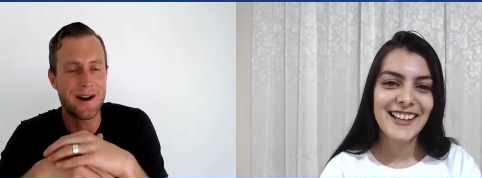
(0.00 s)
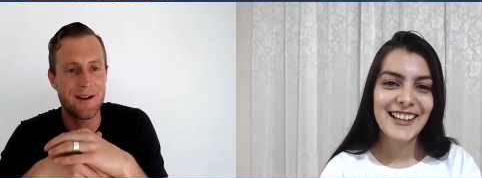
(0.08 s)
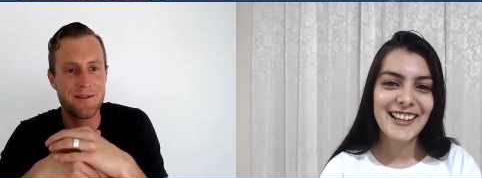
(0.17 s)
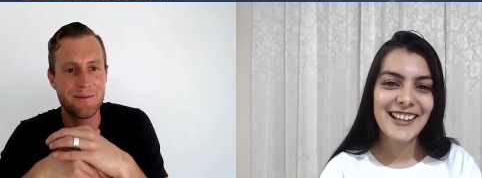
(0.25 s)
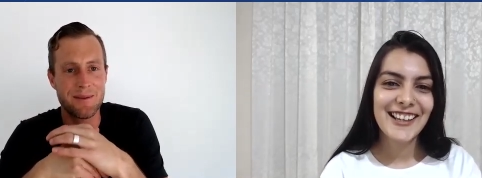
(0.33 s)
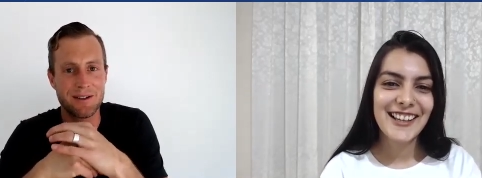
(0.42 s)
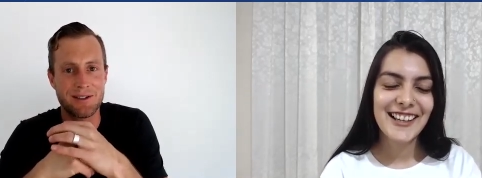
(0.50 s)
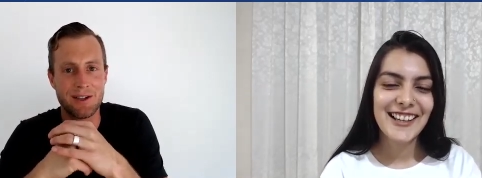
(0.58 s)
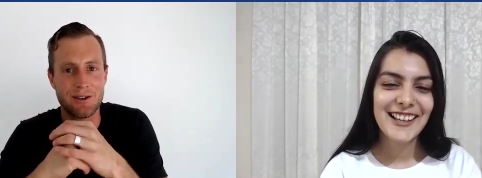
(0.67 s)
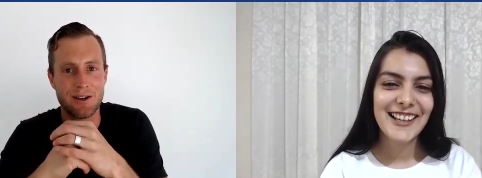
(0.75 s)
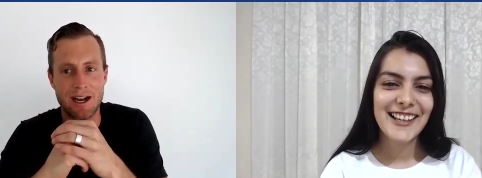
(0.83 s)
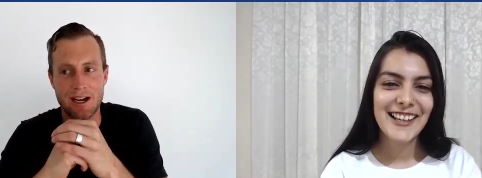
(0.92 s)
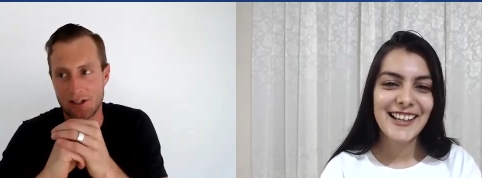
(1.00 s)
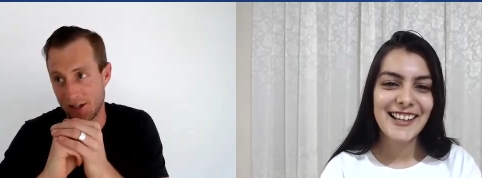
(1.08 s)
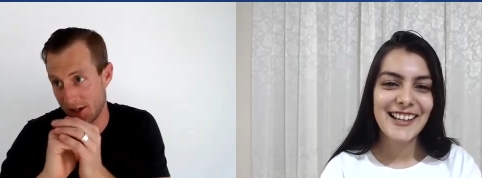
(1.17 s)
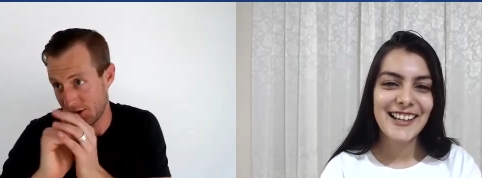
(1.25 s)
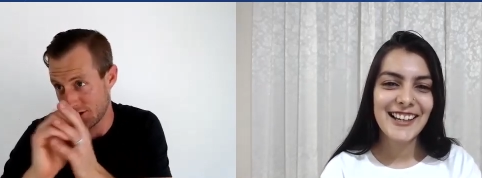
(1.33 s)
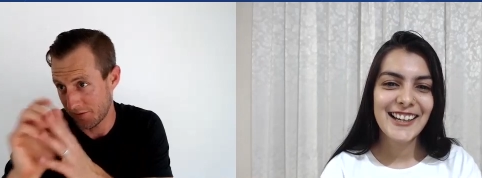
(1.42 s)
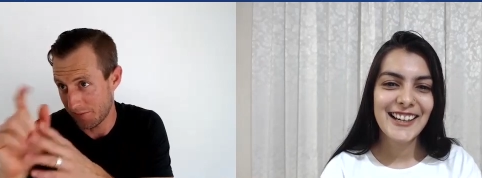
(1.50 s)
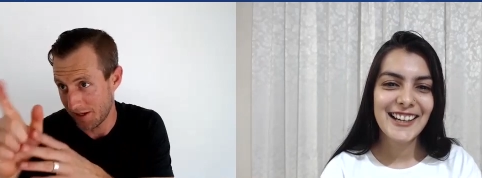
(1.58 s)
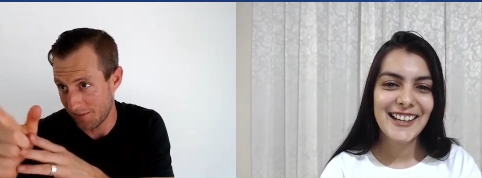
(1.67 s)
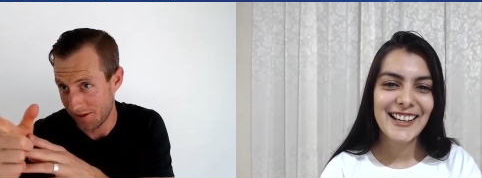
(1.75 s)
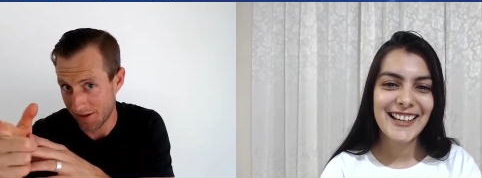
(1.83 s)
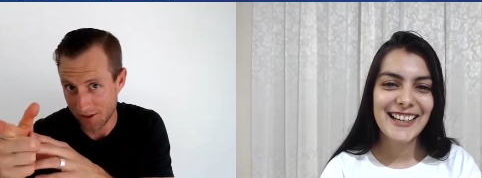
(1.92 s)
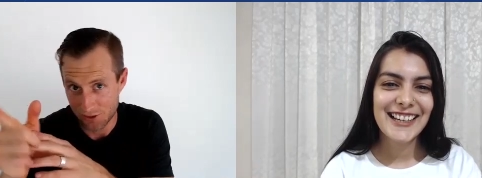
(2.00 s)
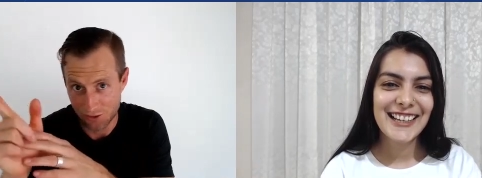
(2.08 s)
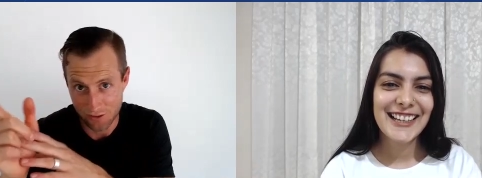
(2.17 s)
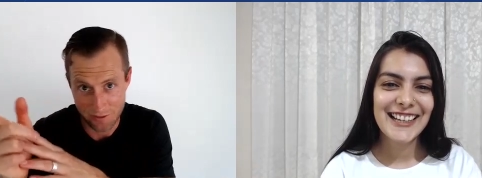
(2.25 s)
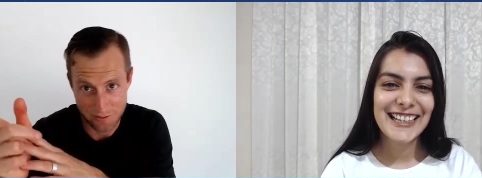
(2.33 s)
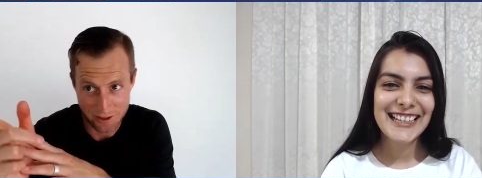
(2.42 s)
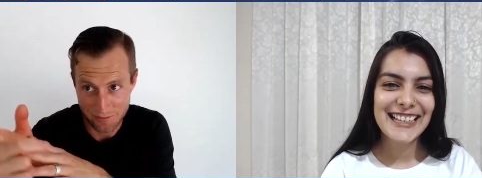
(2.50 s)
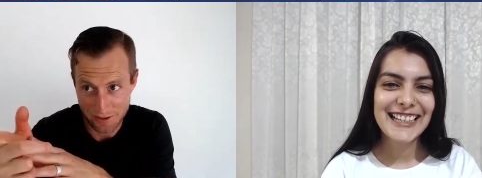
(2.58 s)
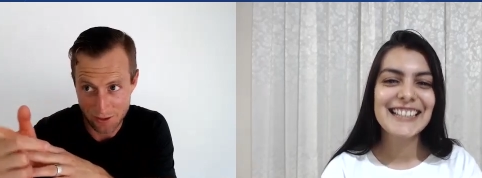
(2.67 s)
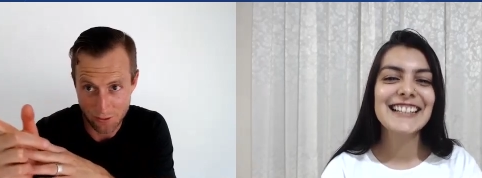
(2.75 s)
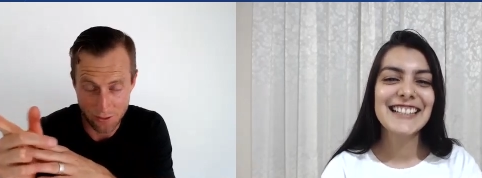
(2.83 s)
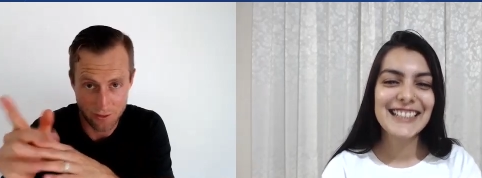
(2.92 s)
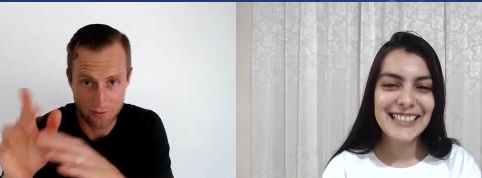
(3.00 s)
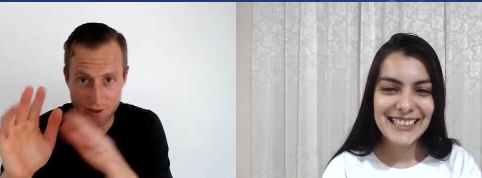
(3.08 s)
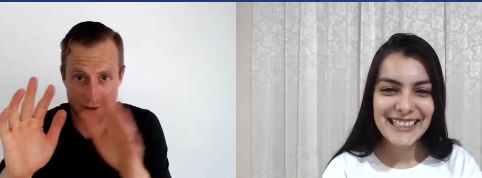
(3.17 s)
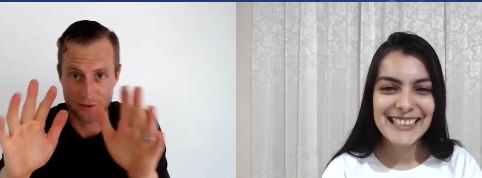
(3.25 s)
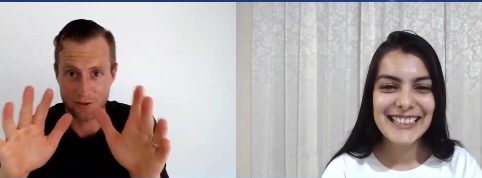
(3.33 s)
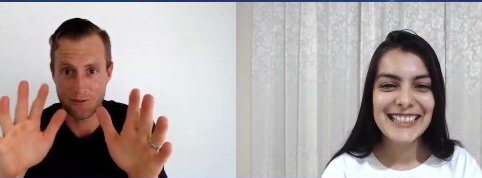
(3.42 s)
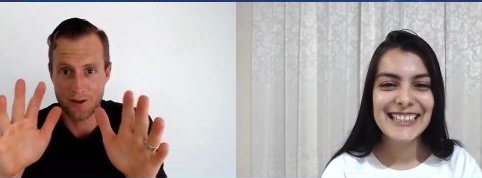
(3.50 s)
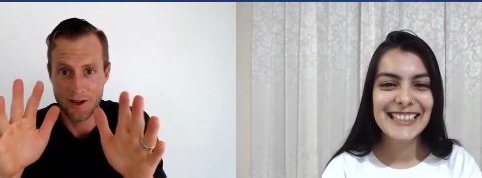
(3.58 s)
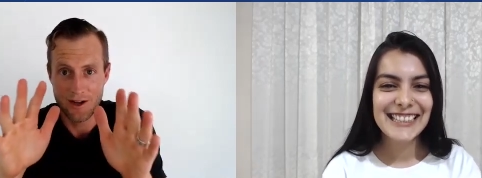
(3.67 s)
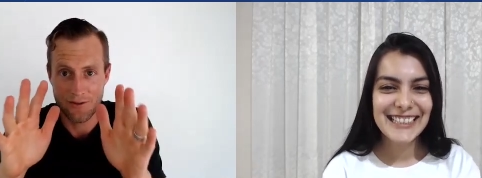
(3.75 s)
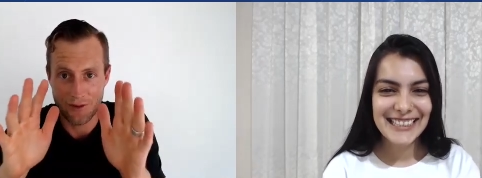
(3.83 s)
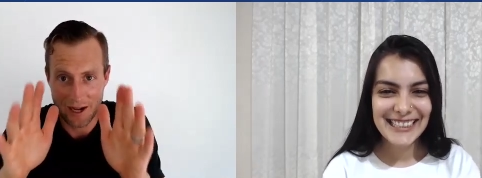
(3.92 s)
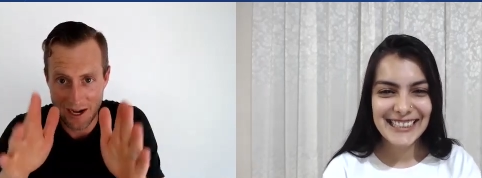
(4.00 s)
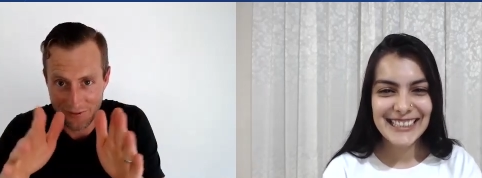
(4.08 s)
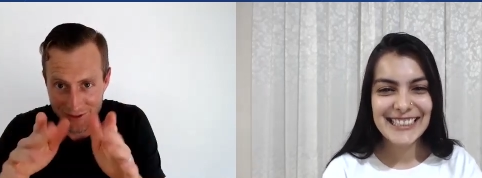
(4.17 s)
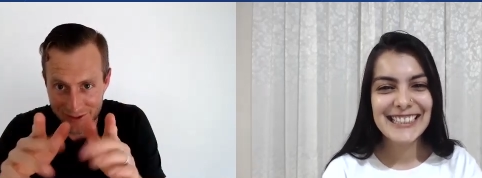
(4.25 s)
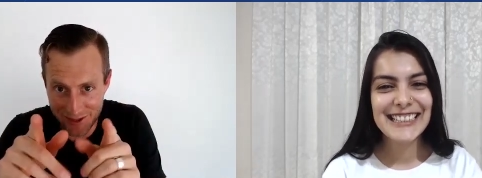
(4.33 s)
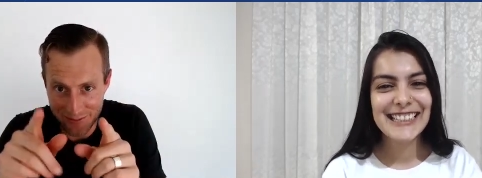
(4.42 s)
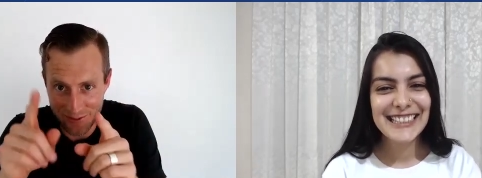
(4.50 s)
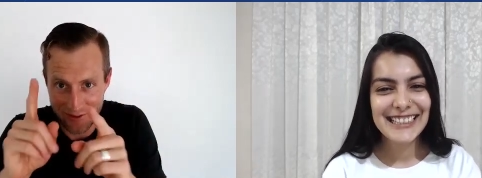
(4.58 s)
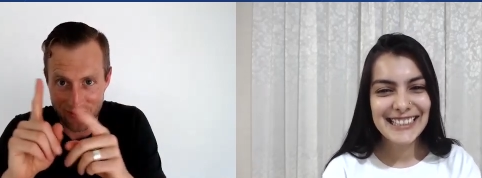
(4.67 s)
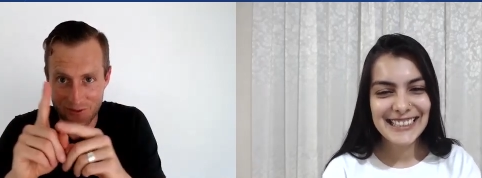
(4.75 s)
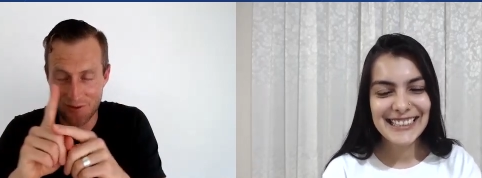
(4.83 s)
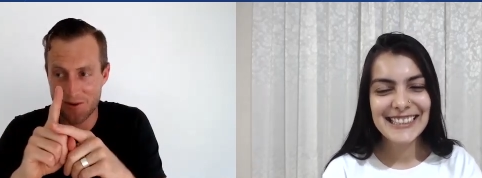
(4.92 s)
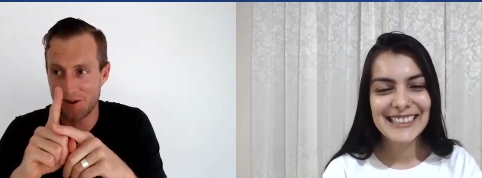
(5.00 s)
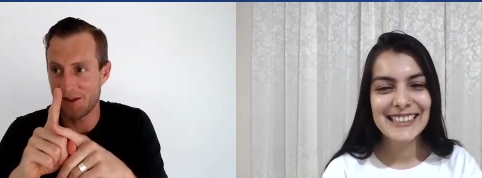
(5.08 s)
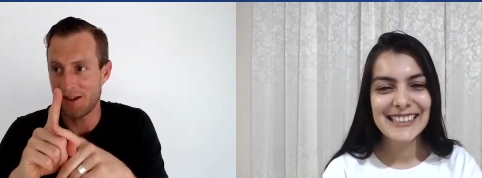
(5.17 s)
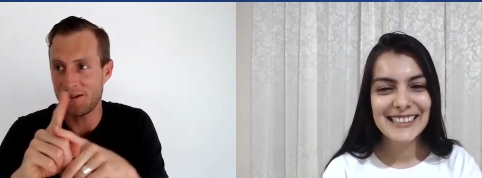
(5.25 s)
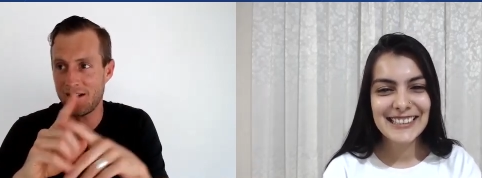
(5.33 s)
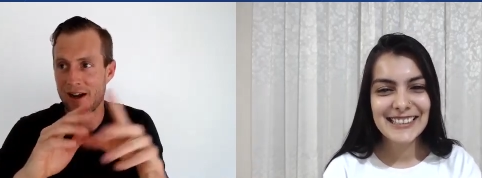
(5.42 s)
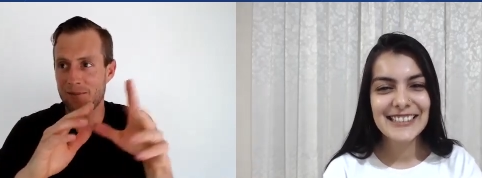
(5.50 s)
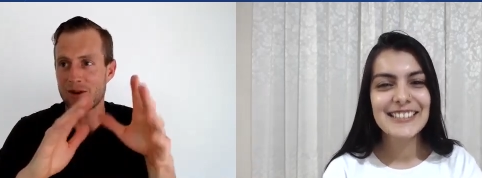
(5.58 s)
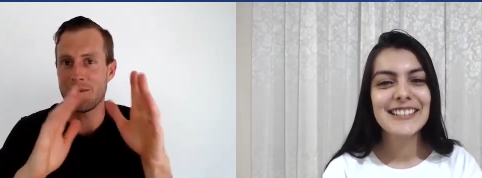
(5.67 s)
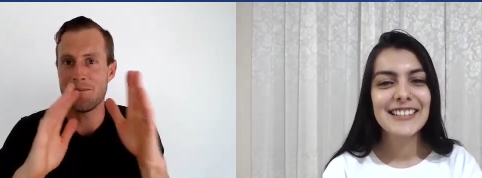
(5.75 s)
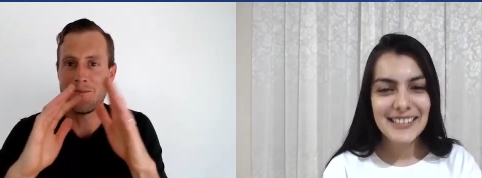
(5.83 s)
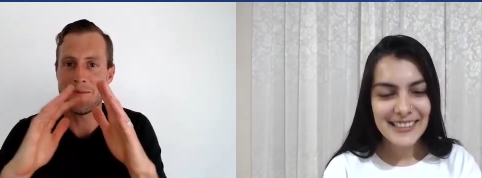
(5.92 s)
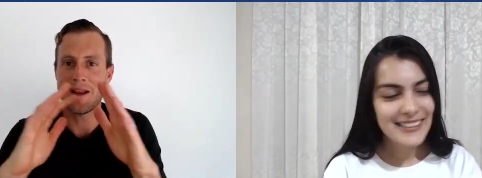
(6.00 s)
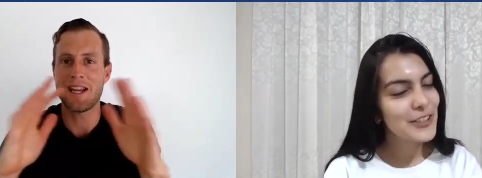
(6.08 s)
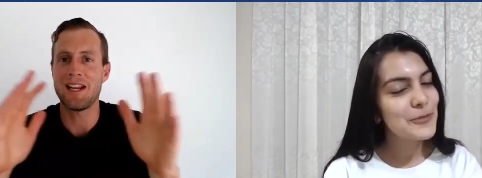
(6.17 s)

Speaker 1: about about secret hacks, and I do have a baby like screaming at my door over here. So if, if I have to step away for one minute, that I'm, I'm